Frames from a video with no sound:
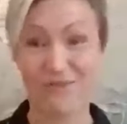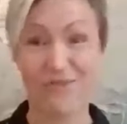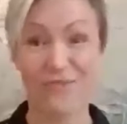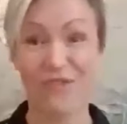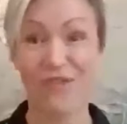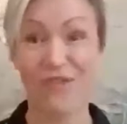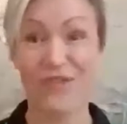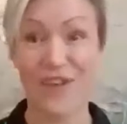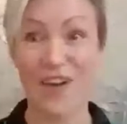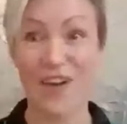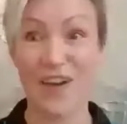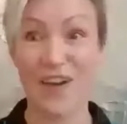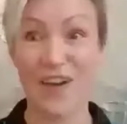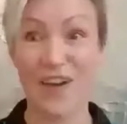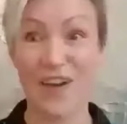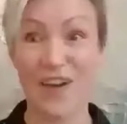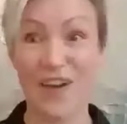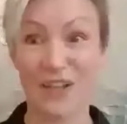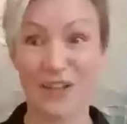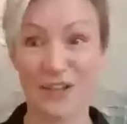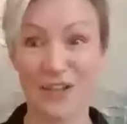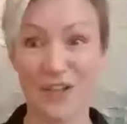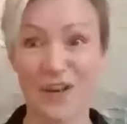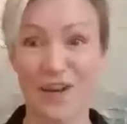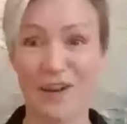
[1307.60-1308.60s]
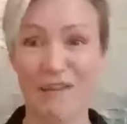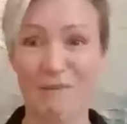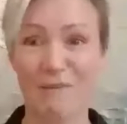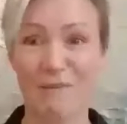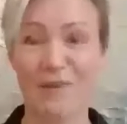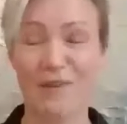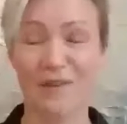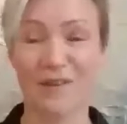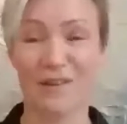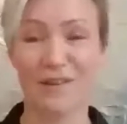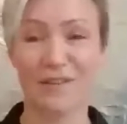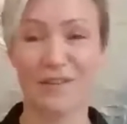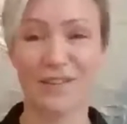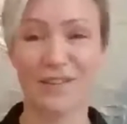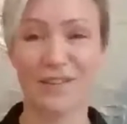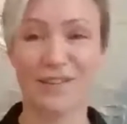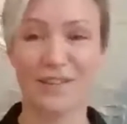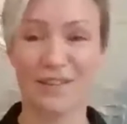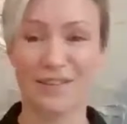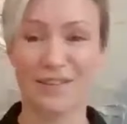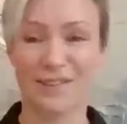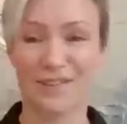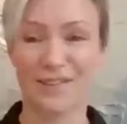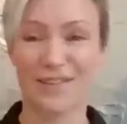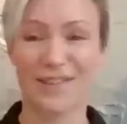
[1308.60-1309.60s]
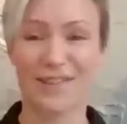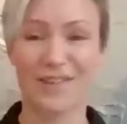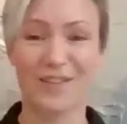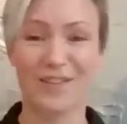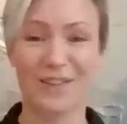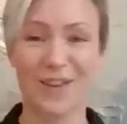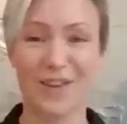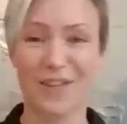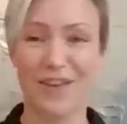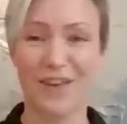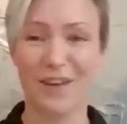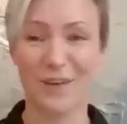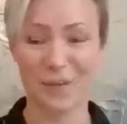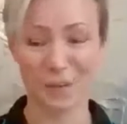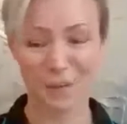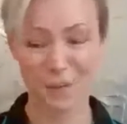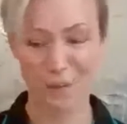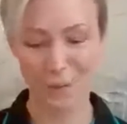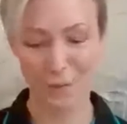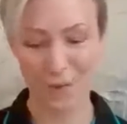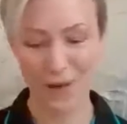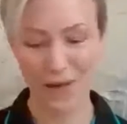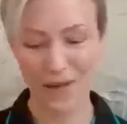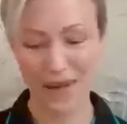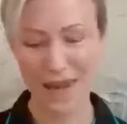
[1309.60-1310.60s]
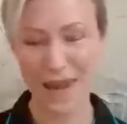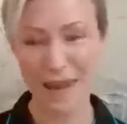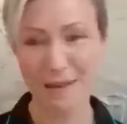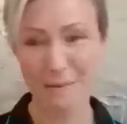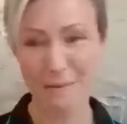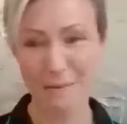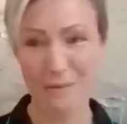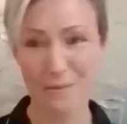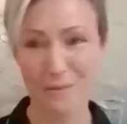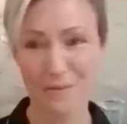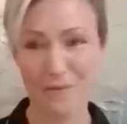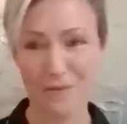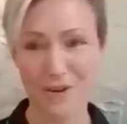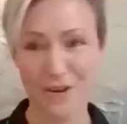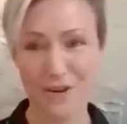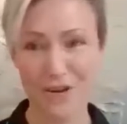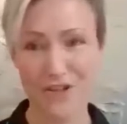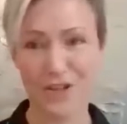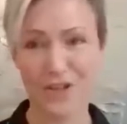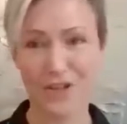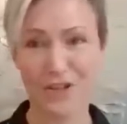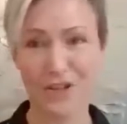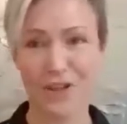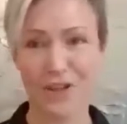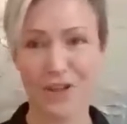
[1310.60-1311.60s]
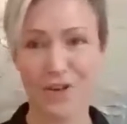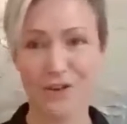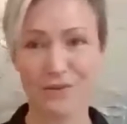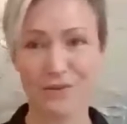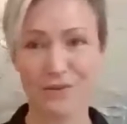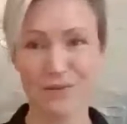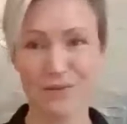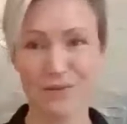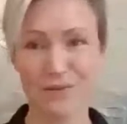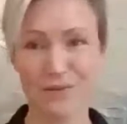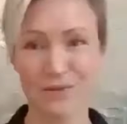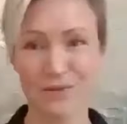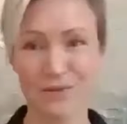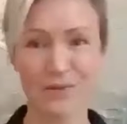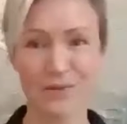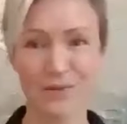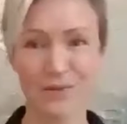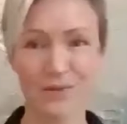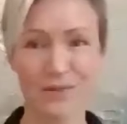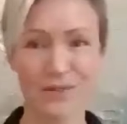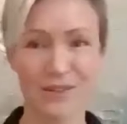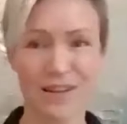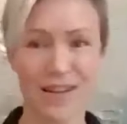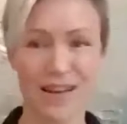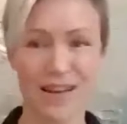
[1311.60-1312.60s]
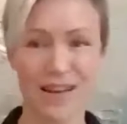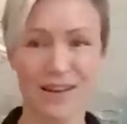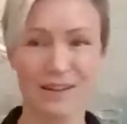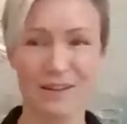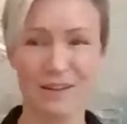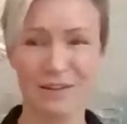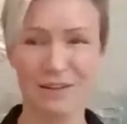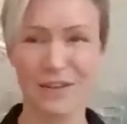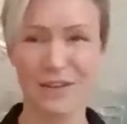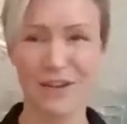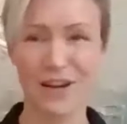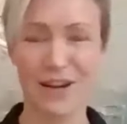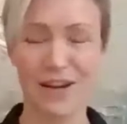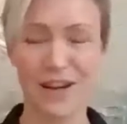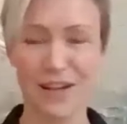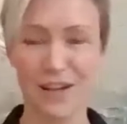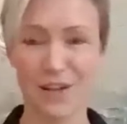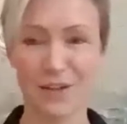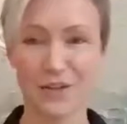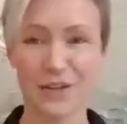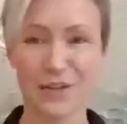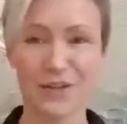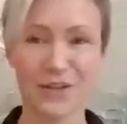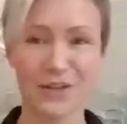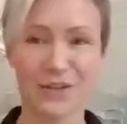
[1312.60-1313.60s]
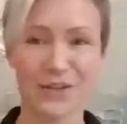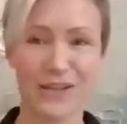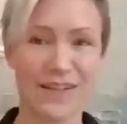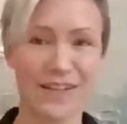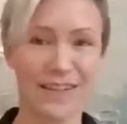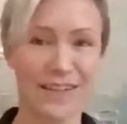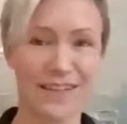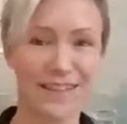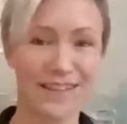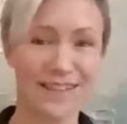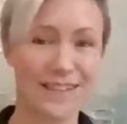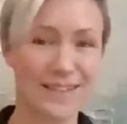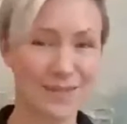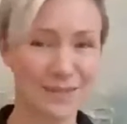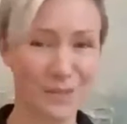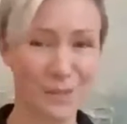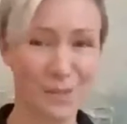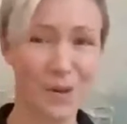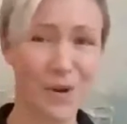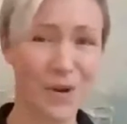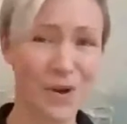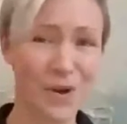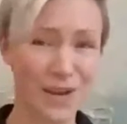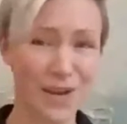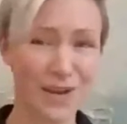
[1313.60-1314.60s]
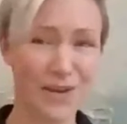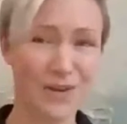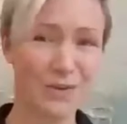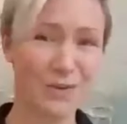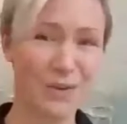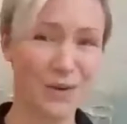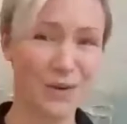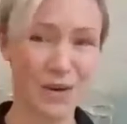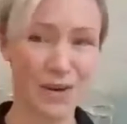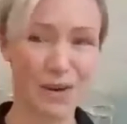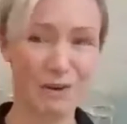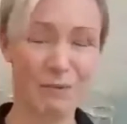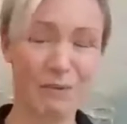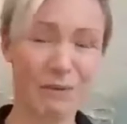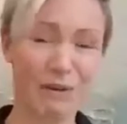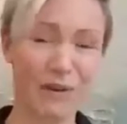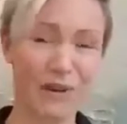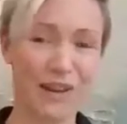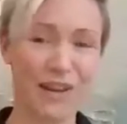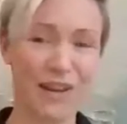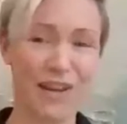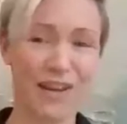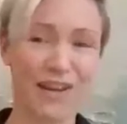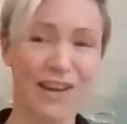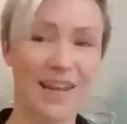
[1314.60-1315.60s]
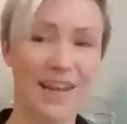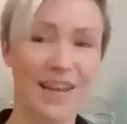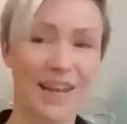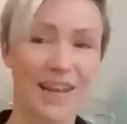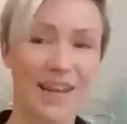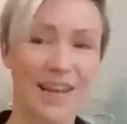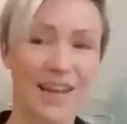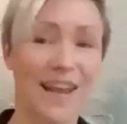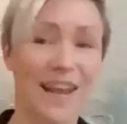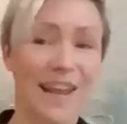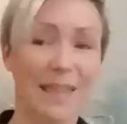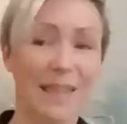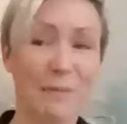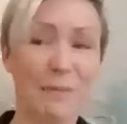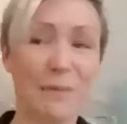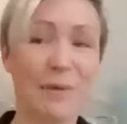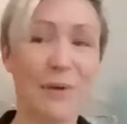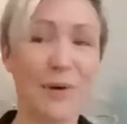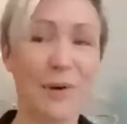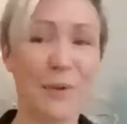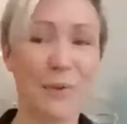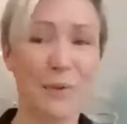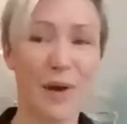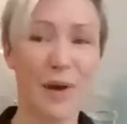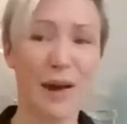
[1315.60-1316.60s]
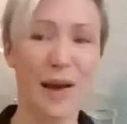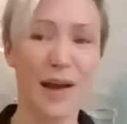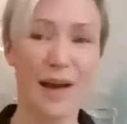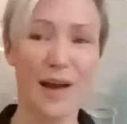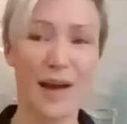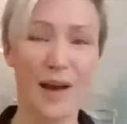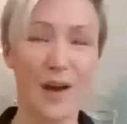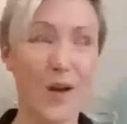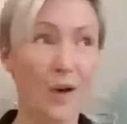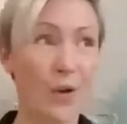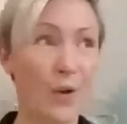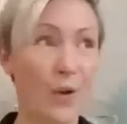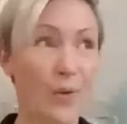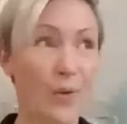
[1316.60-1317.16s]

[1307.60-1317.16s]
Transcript: feel an achievement, so that we keep reaching those goals and feeling good and working. And at the point where